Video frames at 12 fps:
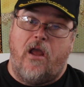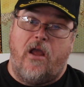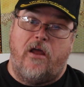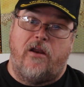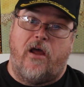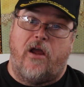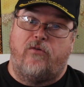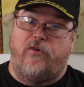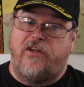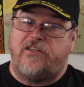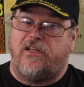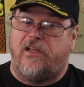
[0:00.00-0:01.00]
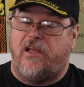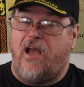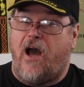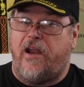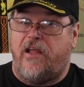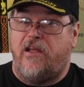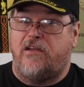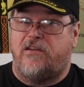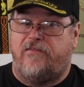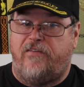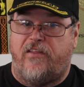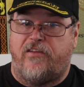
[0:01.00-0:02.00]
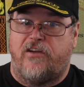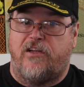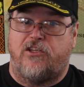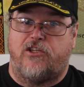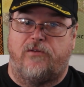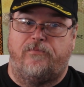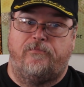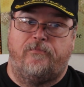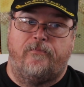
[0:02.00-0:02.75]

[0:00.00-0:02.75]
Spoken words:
and I recently got into 5th edition.